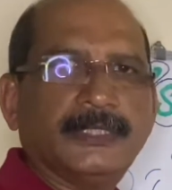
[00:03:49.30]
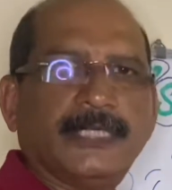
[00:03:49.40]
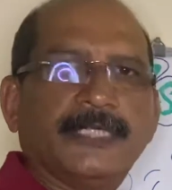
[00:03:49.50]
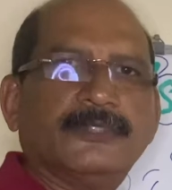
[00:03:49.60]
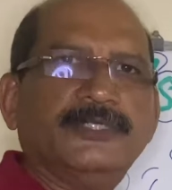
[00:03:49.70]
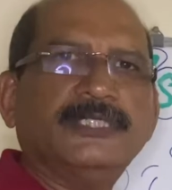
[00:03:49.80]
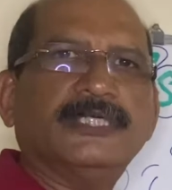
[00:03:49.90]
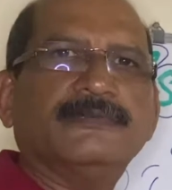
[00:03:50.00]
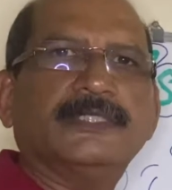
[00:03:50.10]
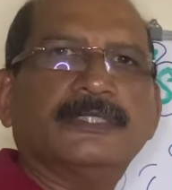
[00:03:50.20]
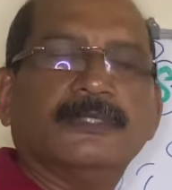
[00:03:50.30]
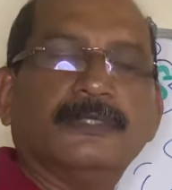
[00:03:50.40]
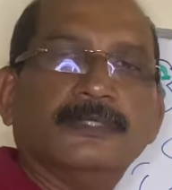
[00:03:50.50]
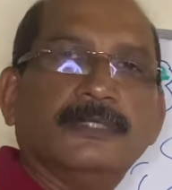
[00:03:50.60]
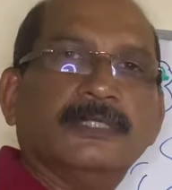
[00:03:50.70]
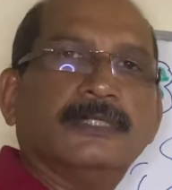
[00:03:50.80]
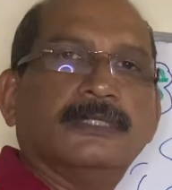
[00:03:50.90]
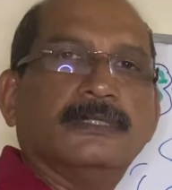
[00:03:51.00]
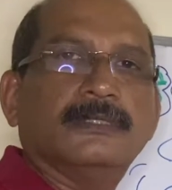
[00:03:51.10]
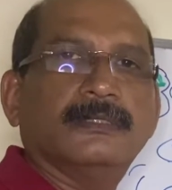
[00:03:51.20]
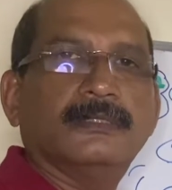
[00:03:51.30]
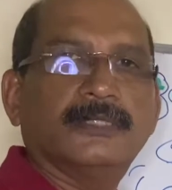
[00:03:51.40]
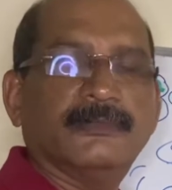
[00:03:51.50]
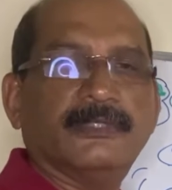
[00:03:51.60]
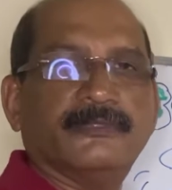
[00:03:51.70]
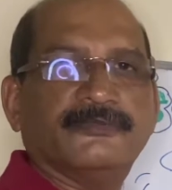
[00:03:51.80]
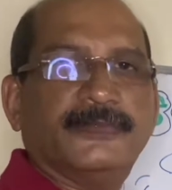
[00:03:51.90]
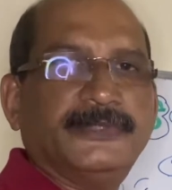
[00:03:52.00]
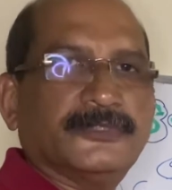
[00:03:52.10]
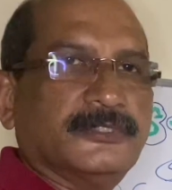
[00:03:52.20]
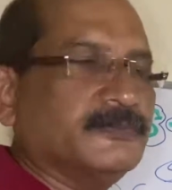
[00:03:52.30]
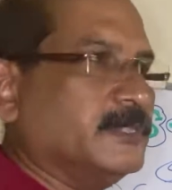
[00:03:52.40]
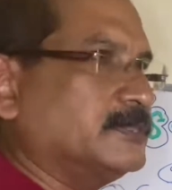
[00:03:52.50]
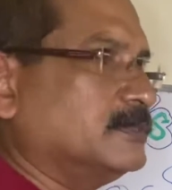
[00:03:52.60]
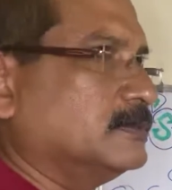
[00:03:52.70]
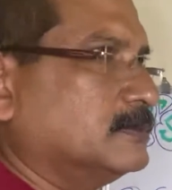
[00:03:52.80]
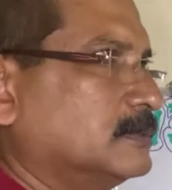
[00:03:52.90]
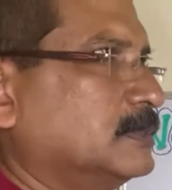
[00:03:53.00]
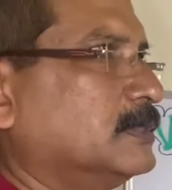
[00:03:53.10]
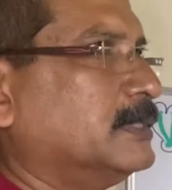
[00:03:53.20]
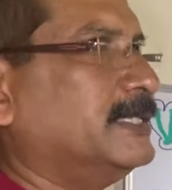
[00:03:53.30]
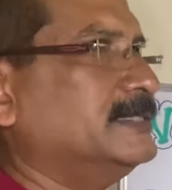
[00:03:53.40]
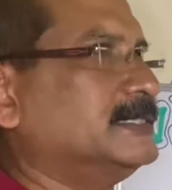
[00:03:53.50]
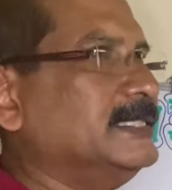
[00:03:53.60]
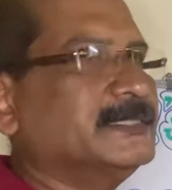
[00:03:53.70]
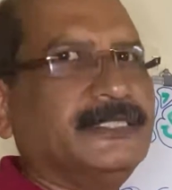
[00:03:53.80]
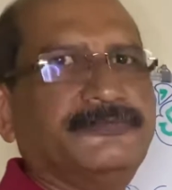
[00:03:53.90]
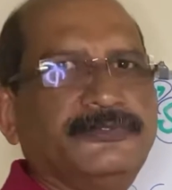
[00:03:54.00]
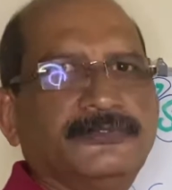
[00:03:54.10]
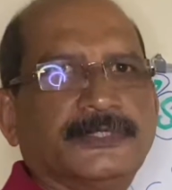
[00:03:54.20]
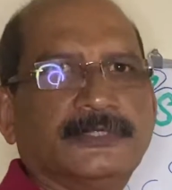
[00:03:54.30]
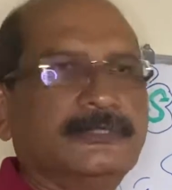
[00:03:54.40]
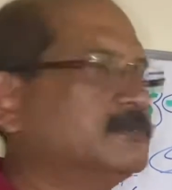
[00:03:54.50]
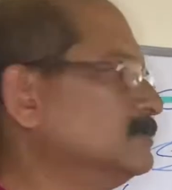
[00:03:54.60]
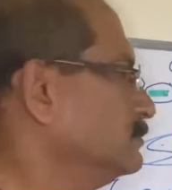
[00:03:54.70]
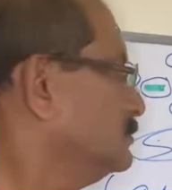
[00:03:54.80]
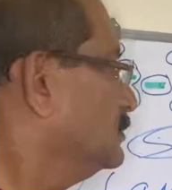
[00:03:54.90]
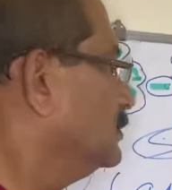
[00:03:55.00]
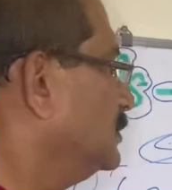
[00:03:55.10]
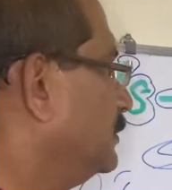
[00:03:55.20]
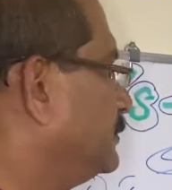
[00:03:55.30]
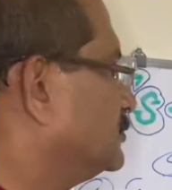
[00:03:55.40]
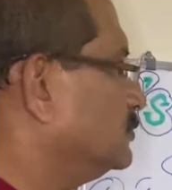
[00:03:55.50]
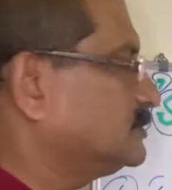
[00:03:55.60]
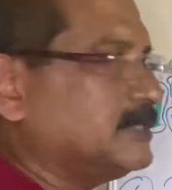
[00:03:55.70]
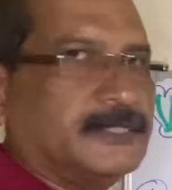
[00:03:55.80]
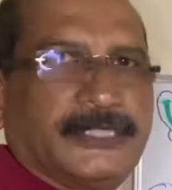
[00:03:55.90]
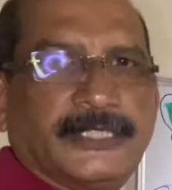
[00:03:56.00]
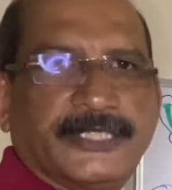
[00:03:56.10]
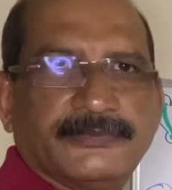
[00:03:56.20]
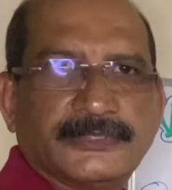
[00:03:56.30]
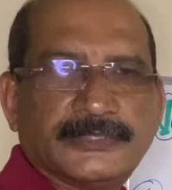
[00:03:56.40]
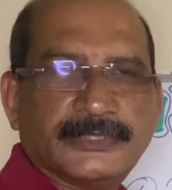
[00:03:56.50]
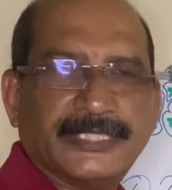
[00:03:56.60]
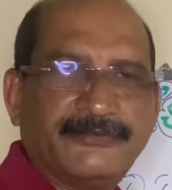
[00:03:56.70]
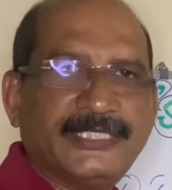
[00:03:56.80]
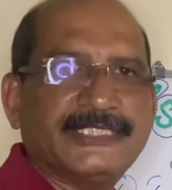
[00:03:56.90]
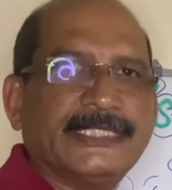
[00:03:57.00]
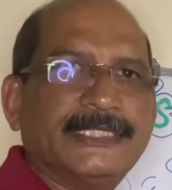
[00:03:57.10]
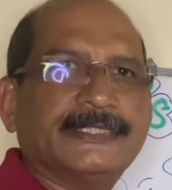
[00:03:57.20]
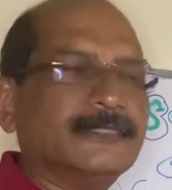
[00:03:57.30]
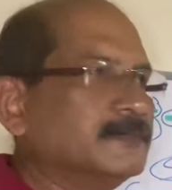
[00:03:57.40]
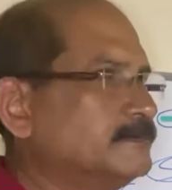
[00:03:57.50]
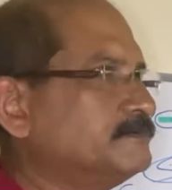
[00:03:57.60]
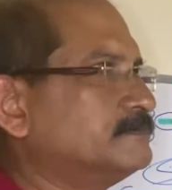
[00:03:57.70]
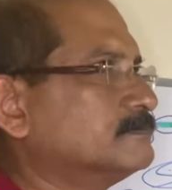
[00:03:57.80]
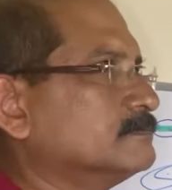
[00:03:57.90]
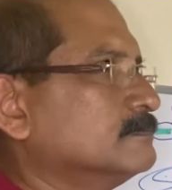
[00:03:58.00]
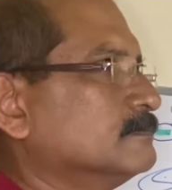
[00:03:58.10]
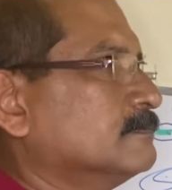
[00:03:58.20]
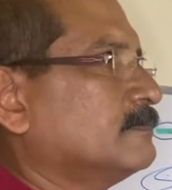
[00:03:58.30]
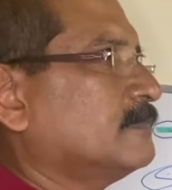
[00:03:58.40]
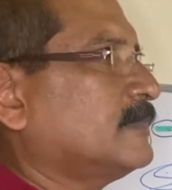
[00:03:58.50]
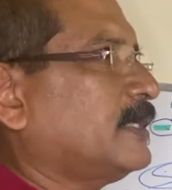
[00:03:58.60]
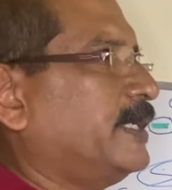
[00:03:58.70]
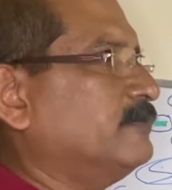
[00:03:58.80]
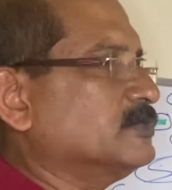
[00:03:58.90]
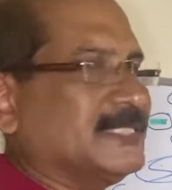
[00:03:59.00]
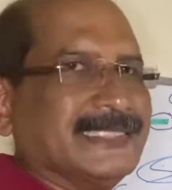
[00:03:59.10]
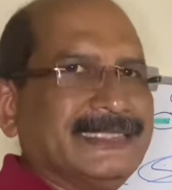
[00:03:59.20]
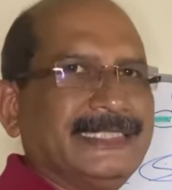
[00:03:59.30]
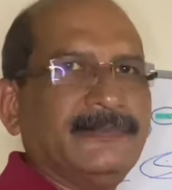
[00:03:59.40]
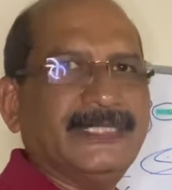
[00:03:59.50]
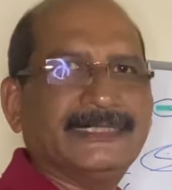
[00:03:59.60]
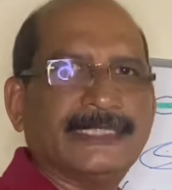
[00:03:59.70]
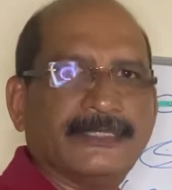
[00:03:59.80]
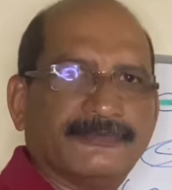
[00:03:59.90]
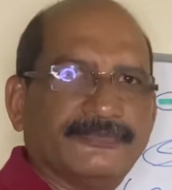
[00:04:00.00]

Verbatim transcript: I couldn't cover the whole number of episodes, but I selected a few episodes and then I was revising it. I was asserting myself